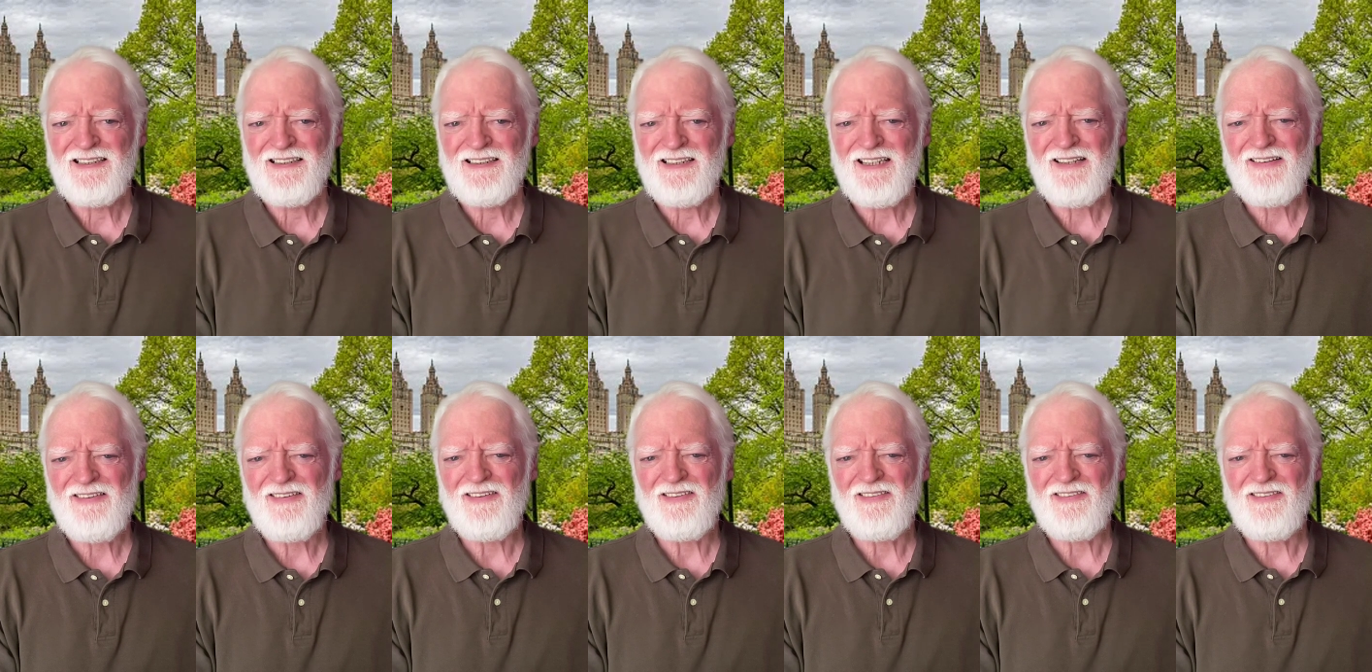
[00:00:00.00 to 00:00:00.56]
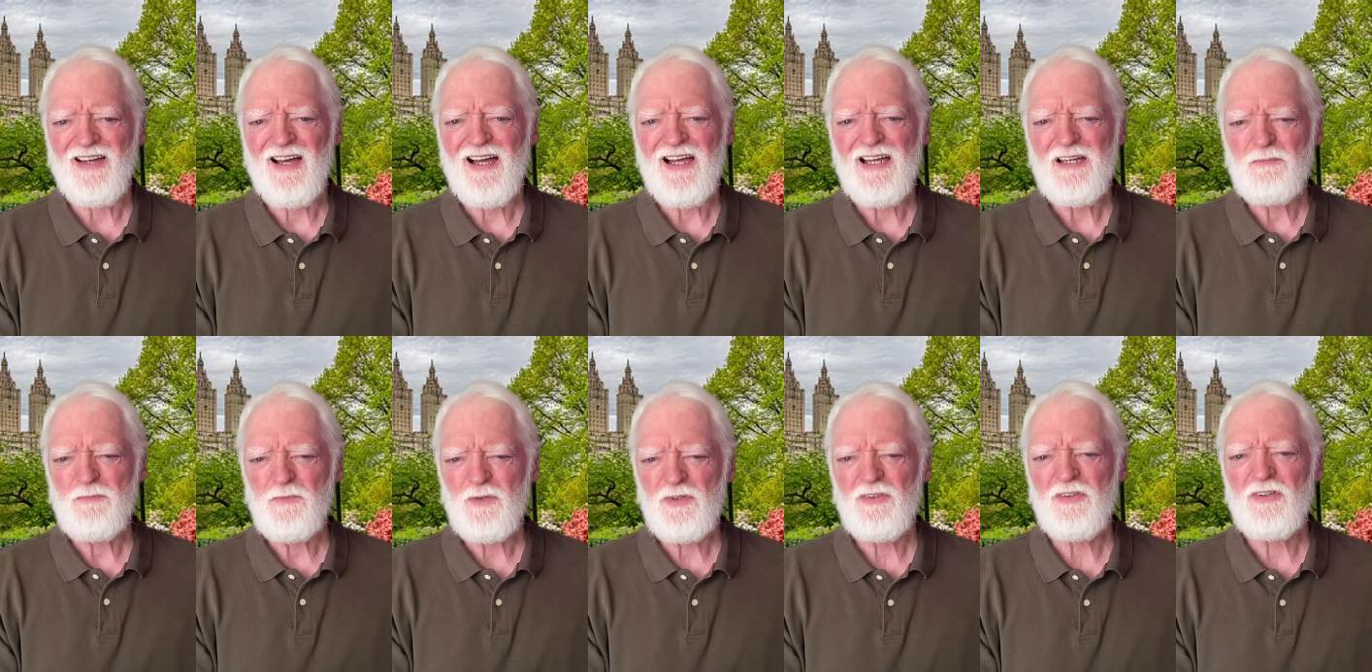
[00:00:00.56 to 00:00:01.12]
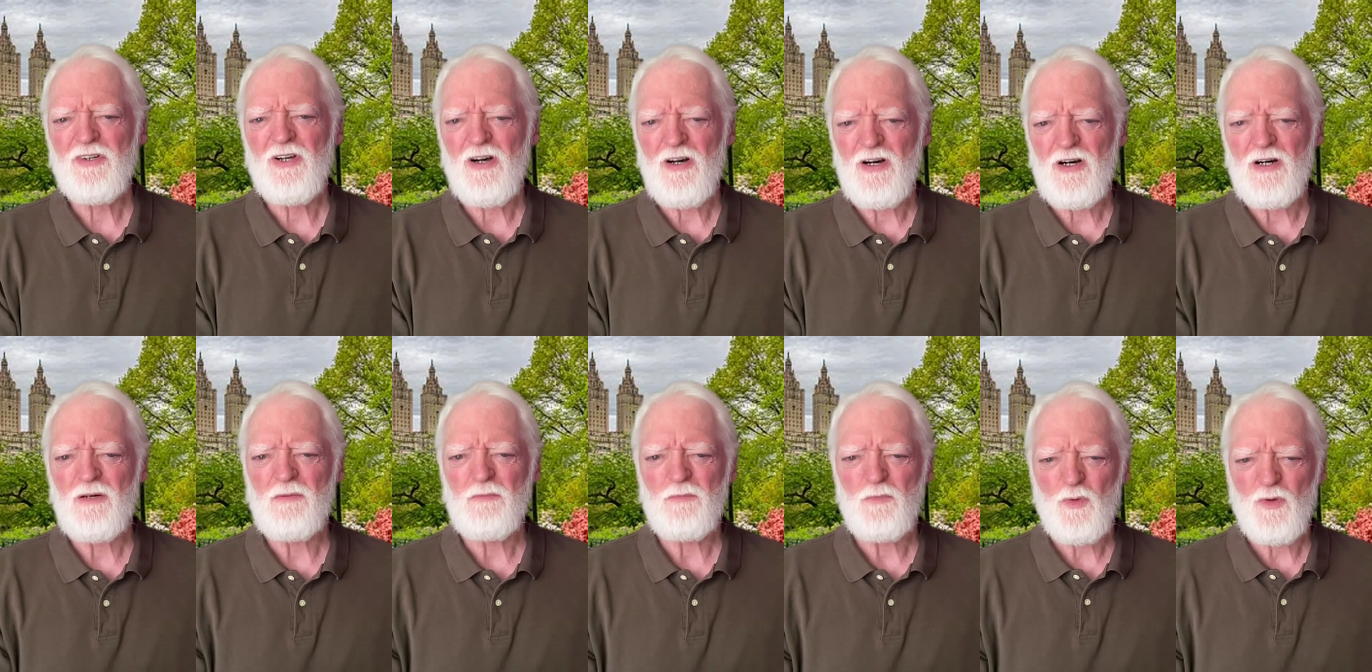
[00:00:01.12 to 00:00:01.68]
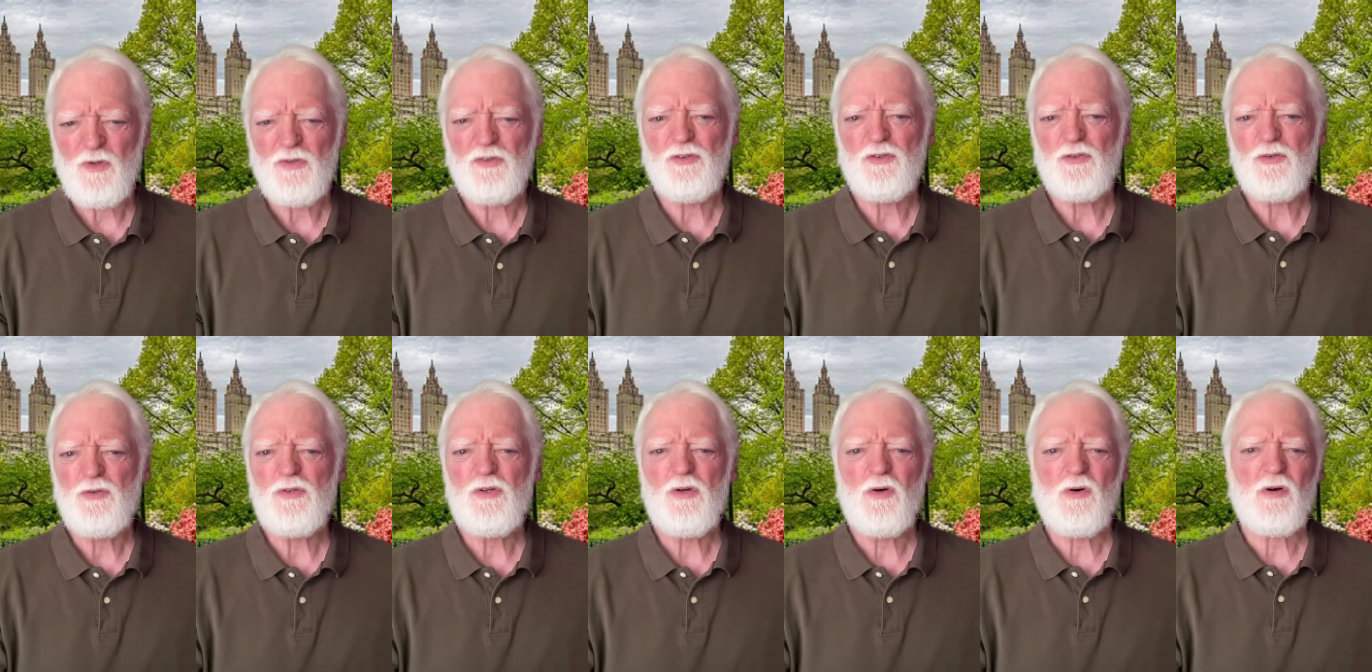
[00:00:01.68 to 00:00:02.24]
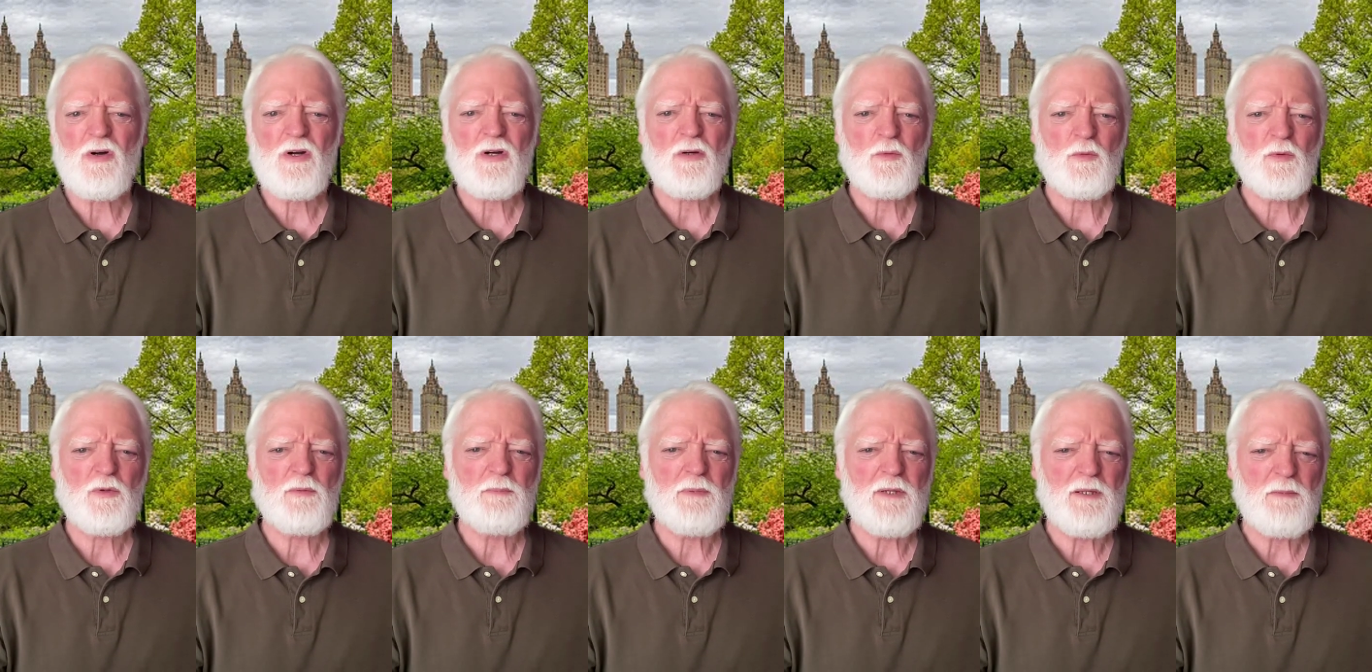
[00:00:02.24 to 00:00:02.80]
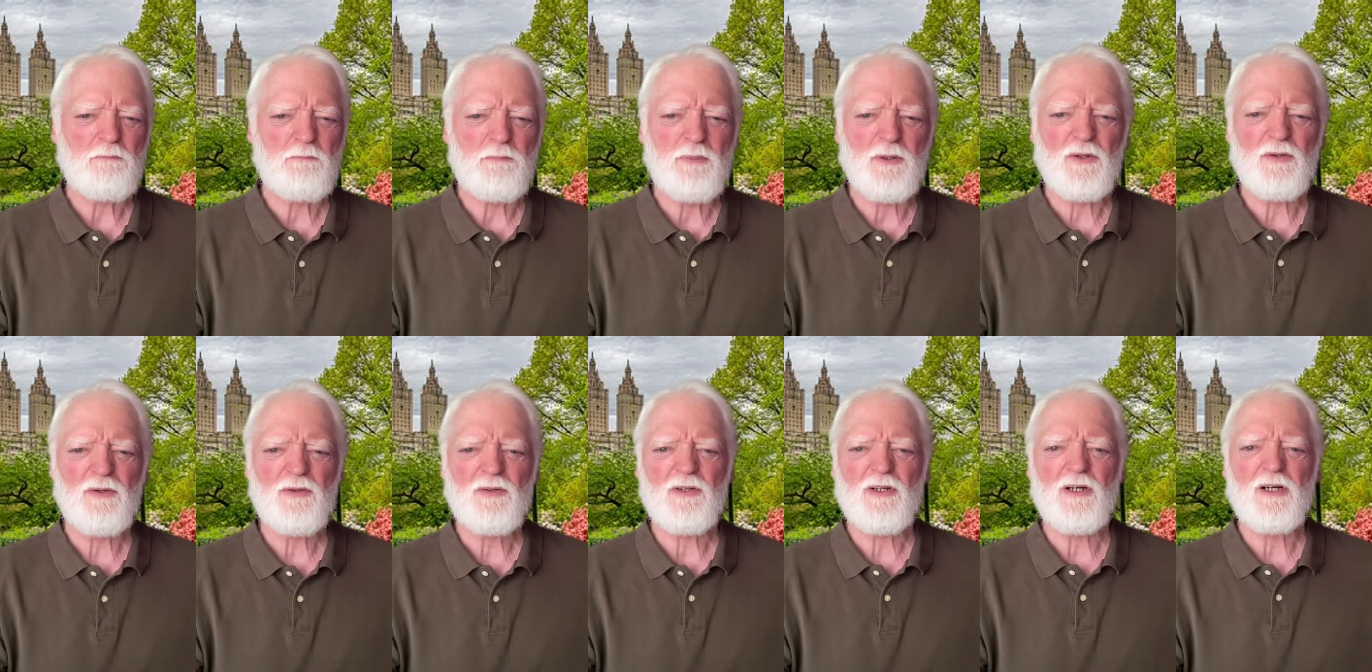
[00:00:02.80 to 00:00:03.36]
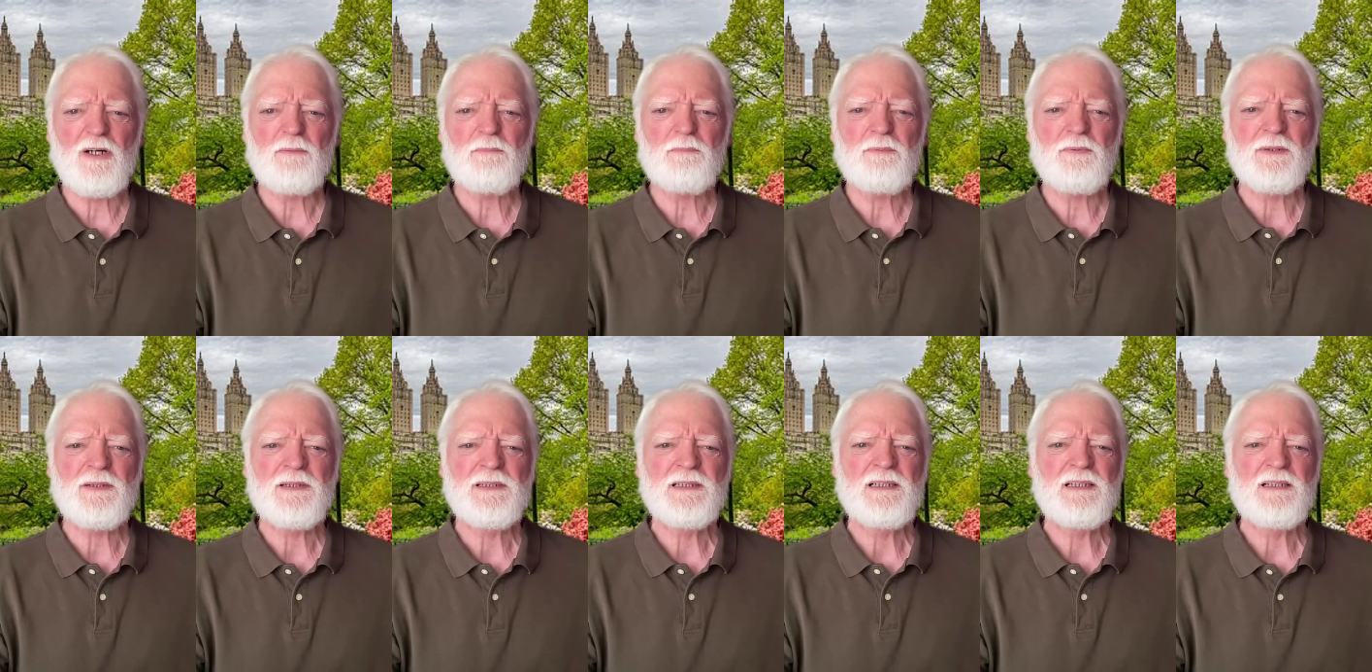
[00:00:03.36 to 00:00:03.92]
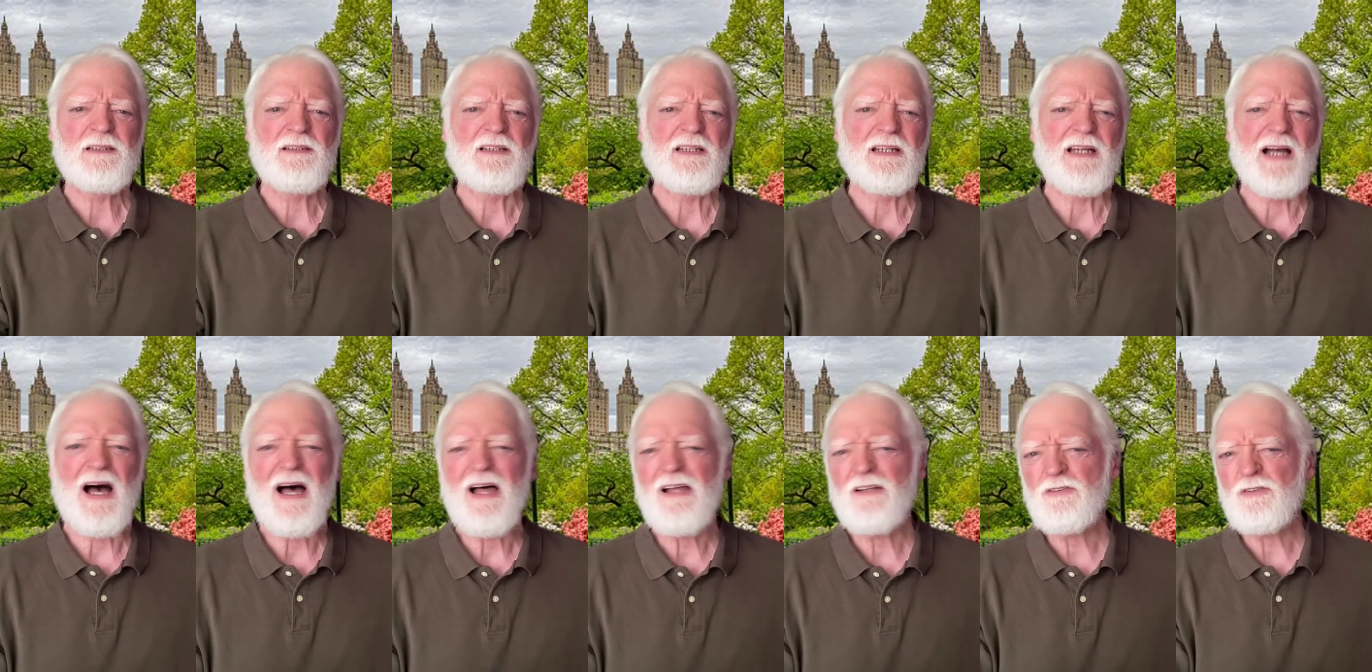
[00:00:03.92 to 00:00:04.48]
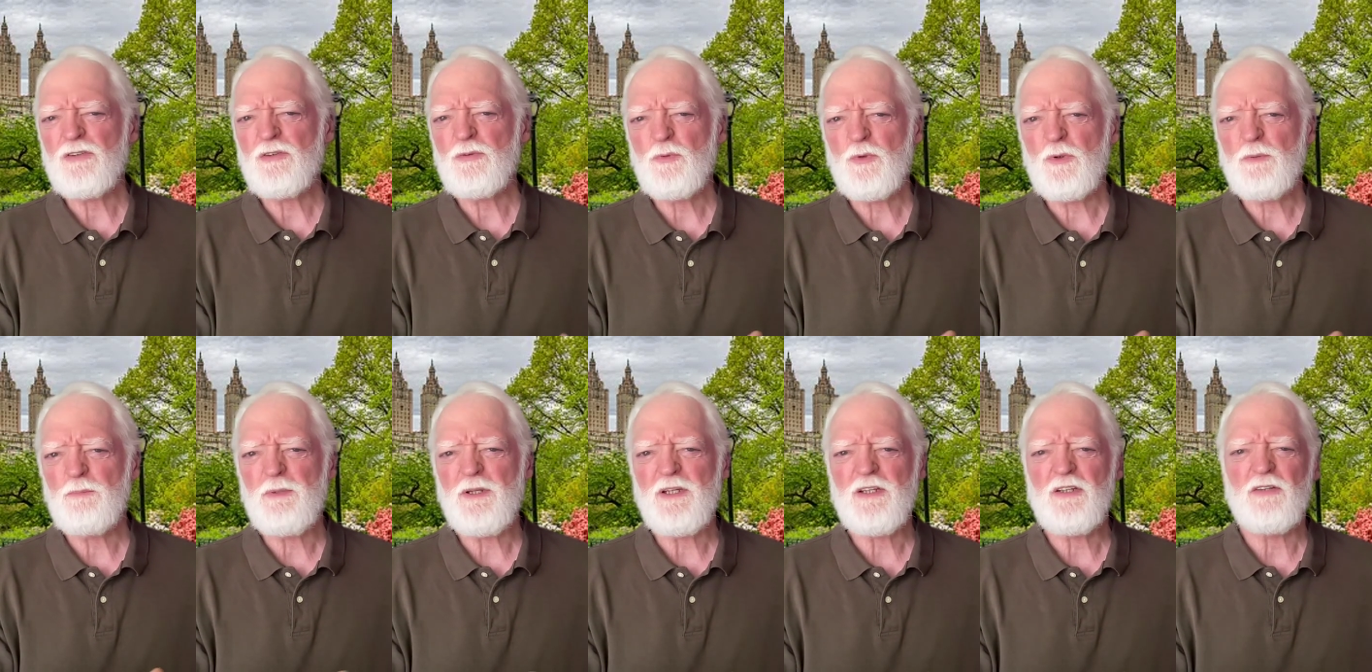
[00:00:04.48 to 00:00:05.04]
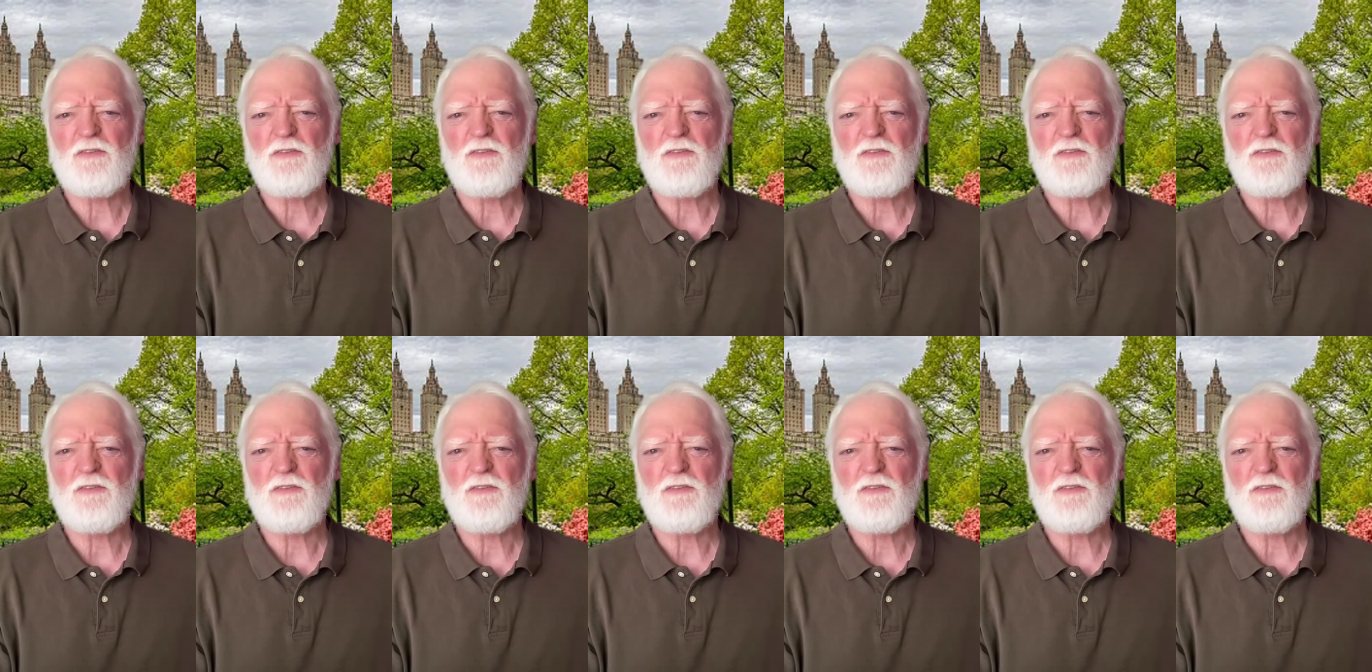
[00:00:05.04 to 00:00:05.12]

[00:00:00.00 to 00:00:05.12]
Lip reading: Yet the time would come when New York would be built up. The island would be